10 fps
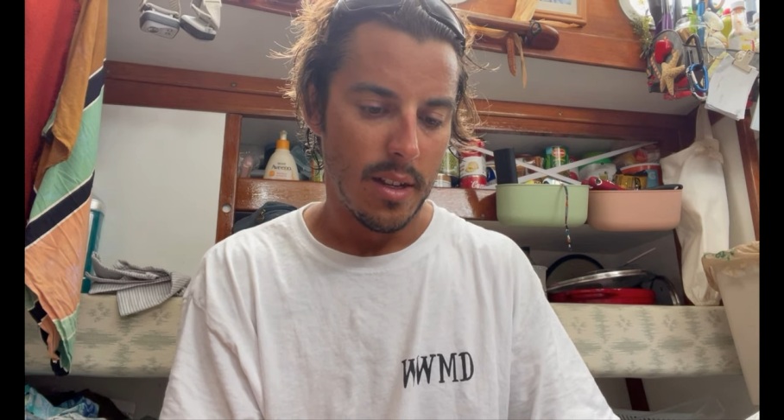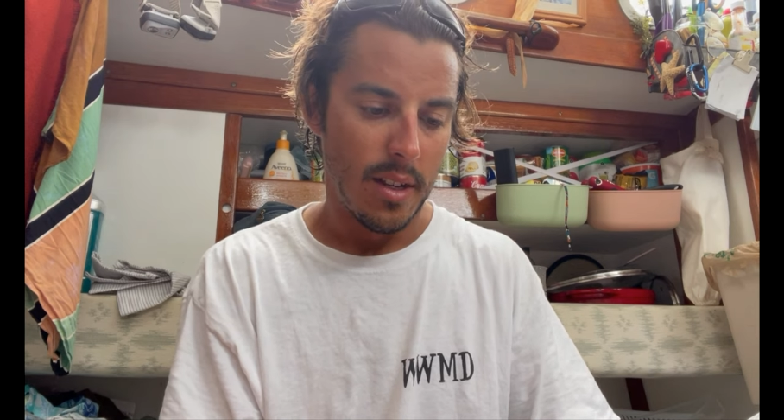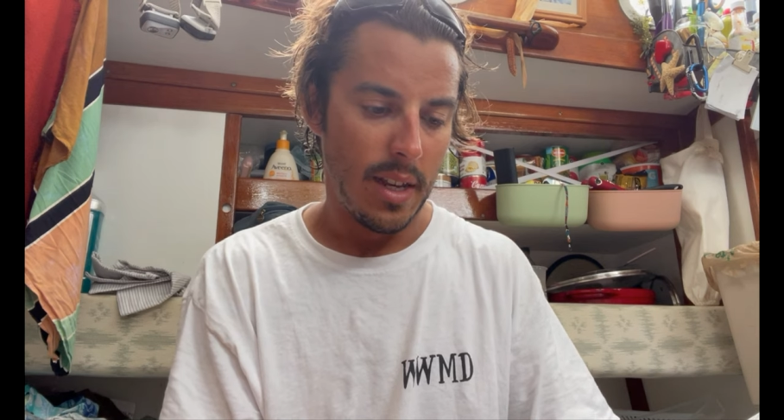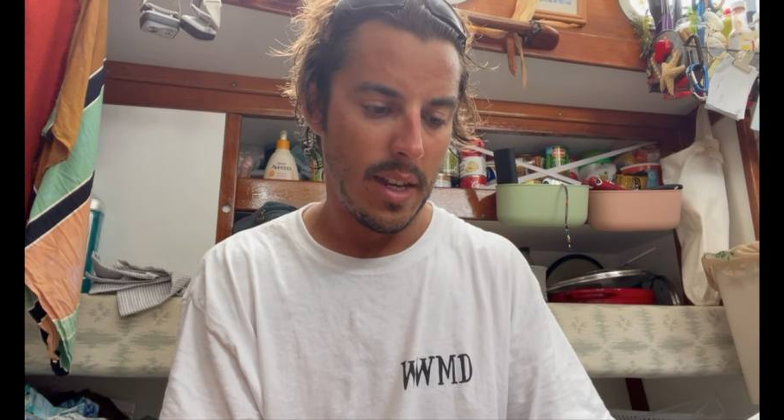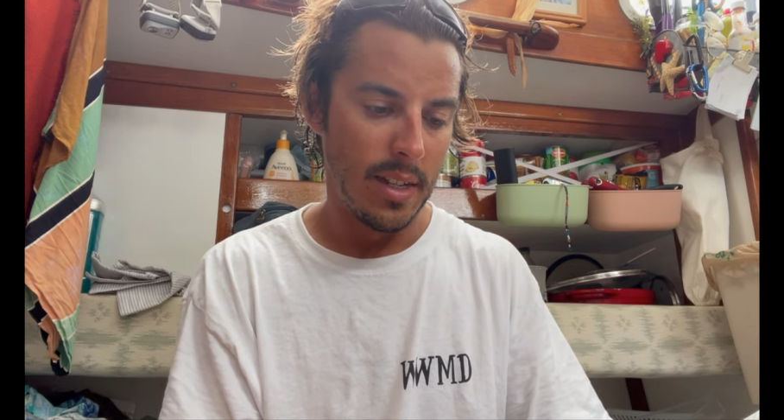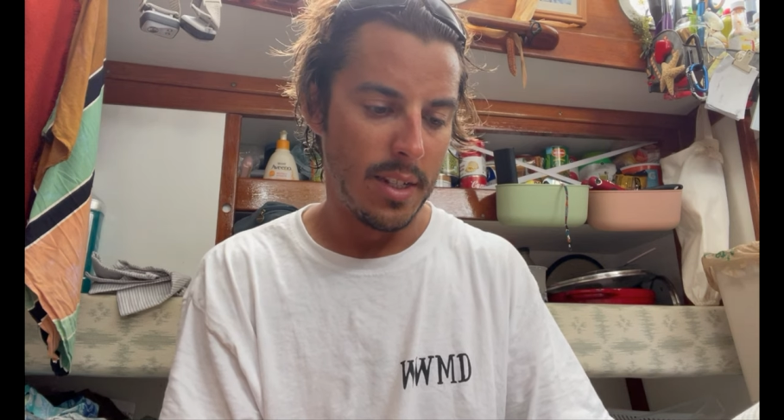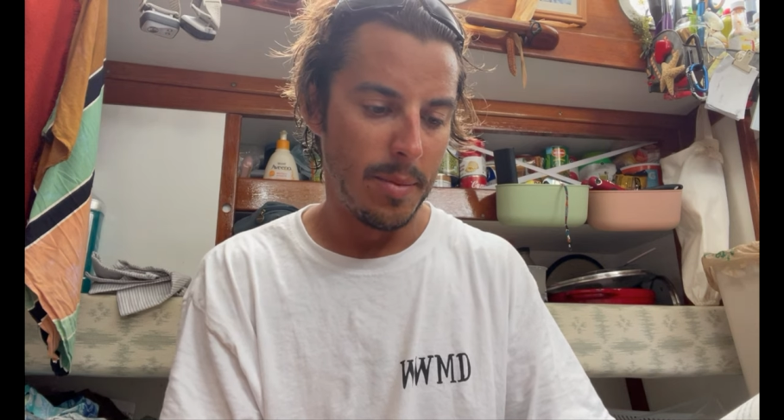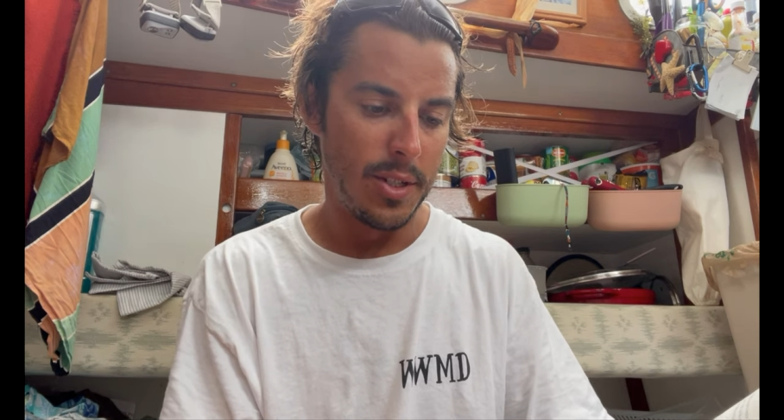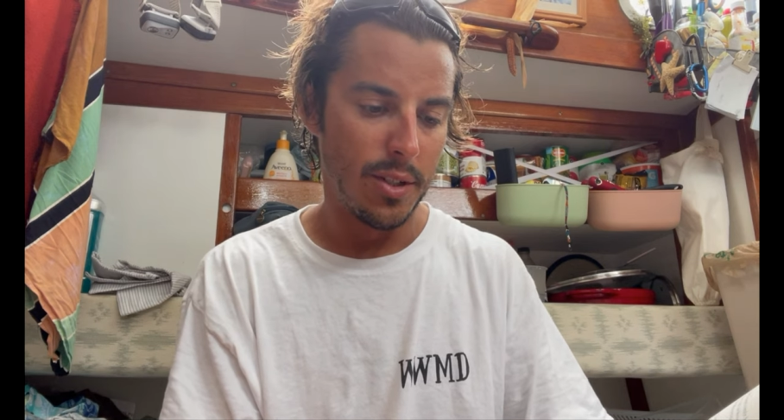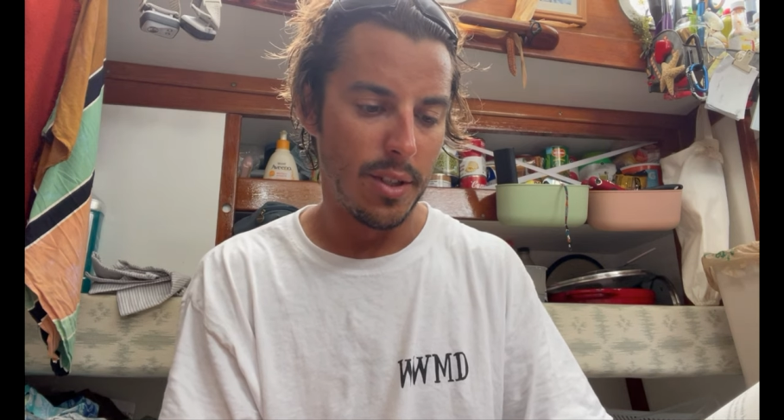And to
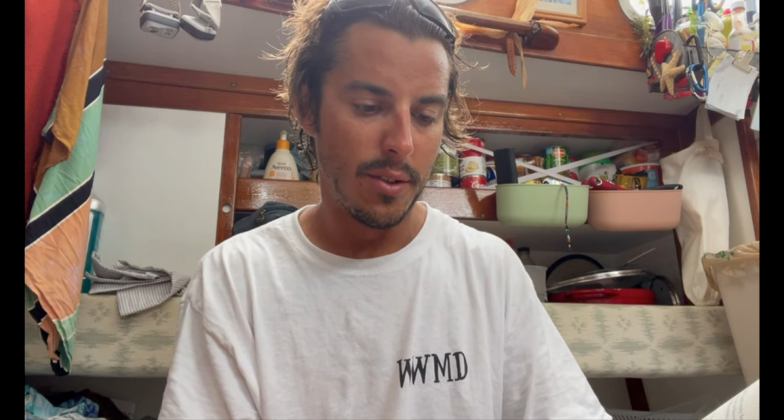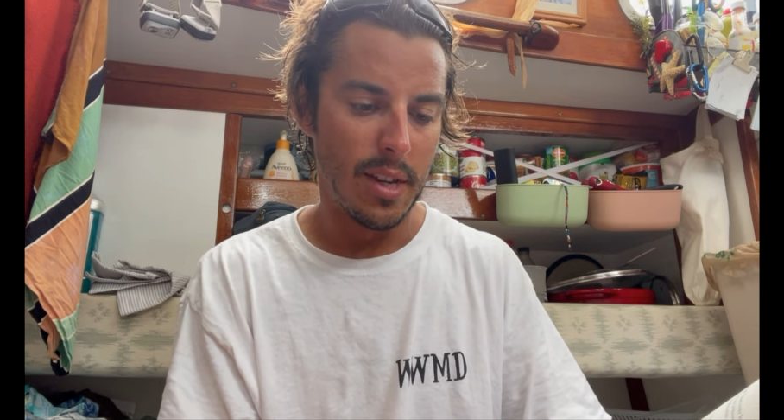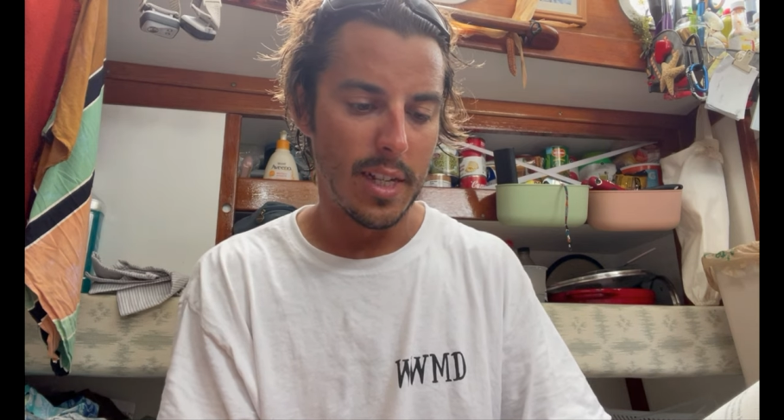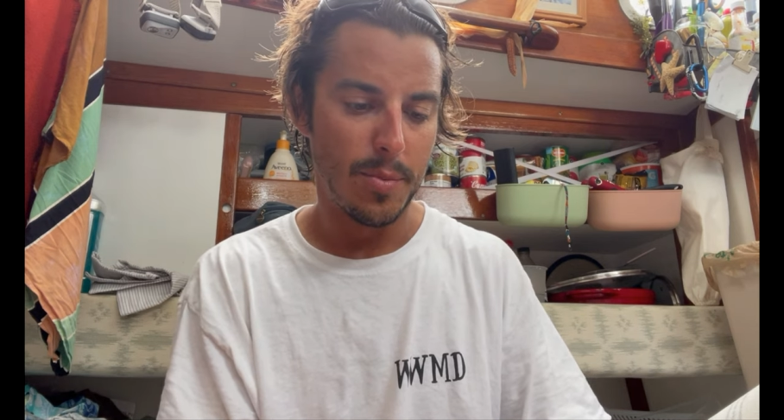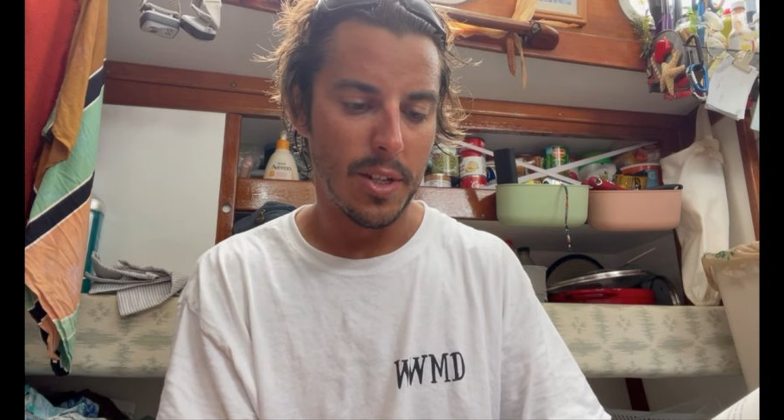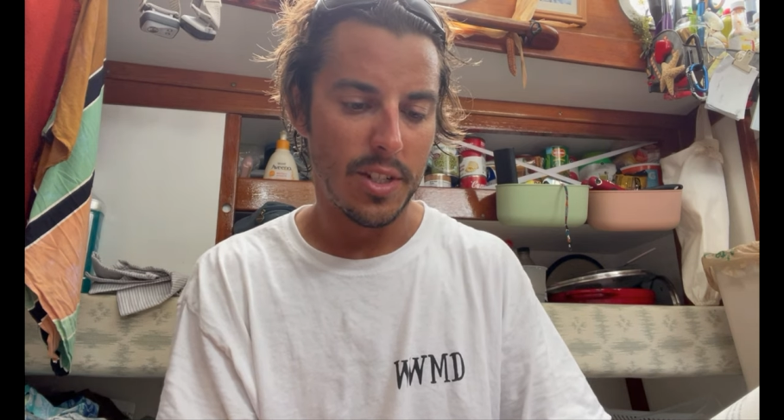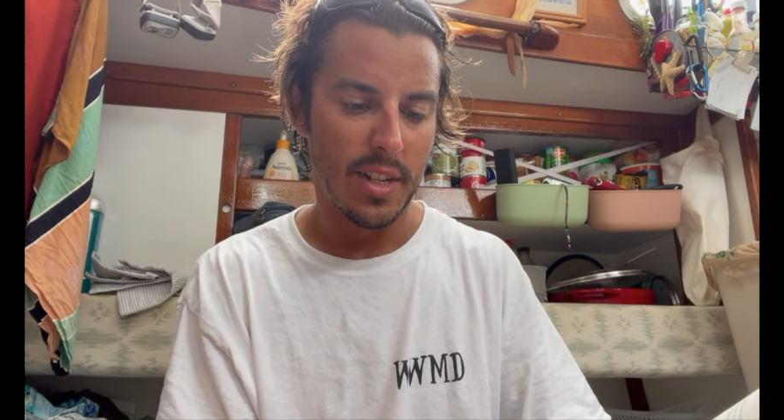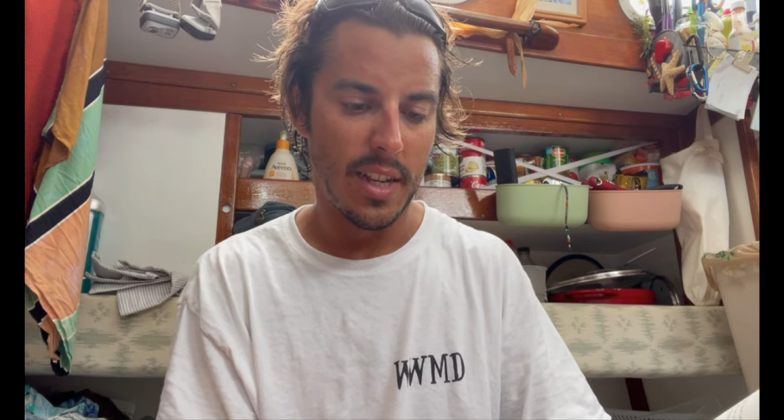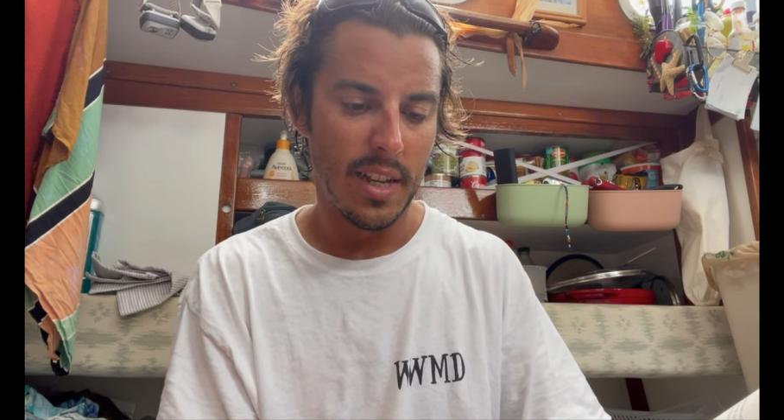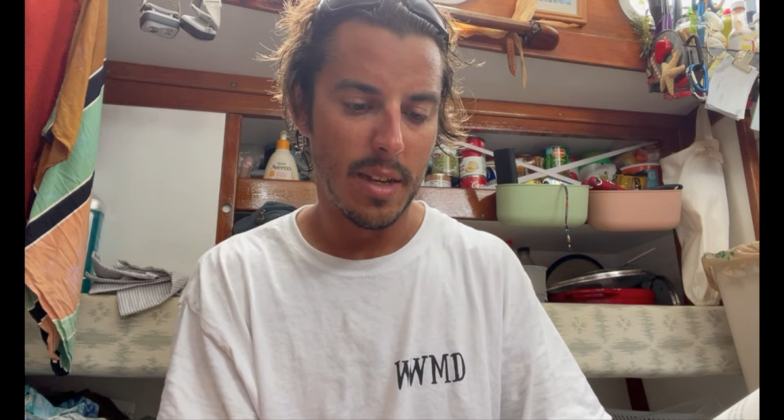be sure, the Greek expression
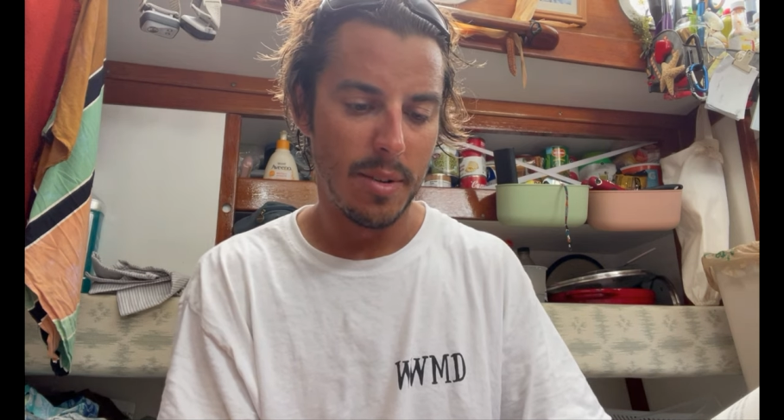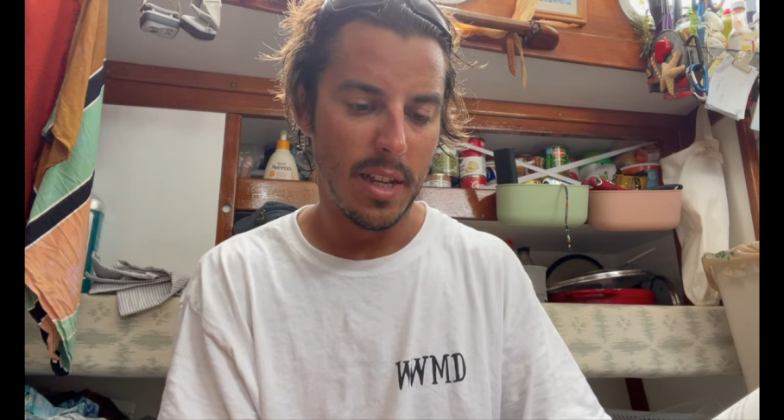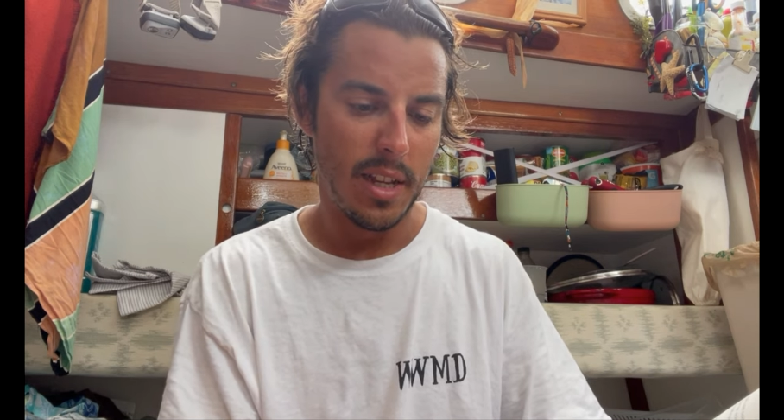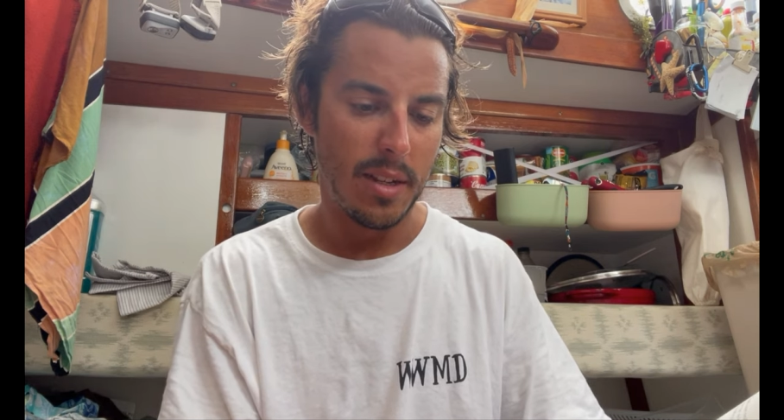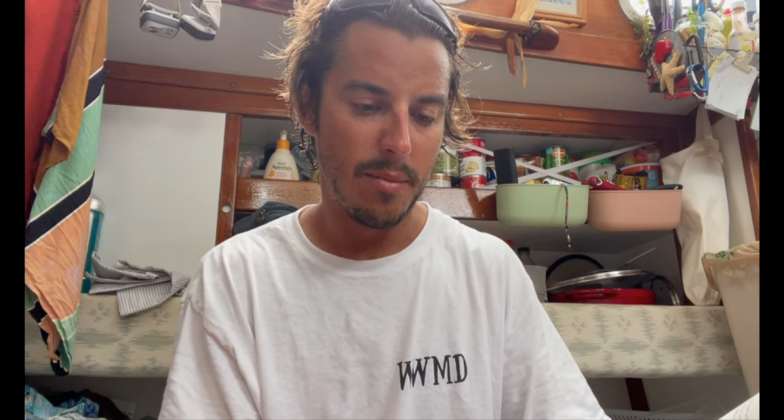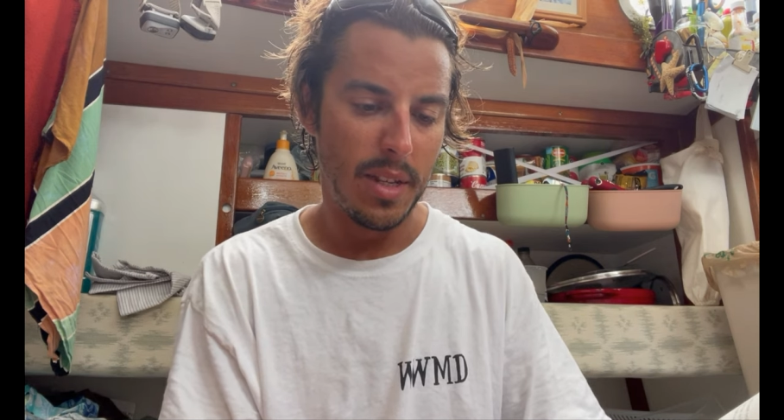I am can be